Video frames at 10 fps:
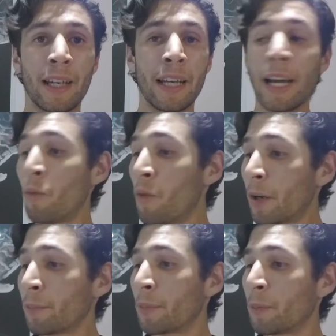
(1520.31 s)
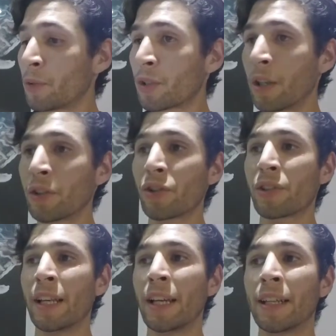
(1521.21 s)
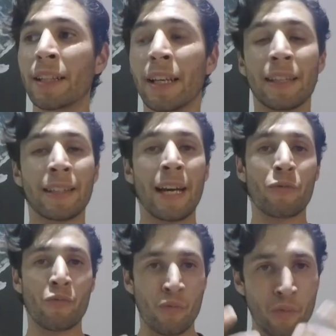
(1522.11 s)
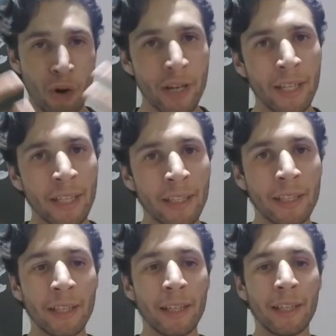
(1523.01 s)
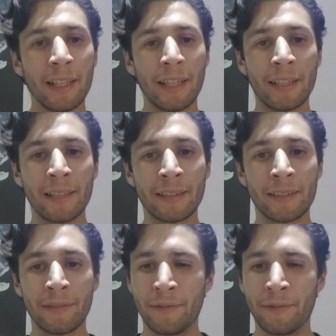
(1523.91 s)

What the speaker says: And I want people to understand that running is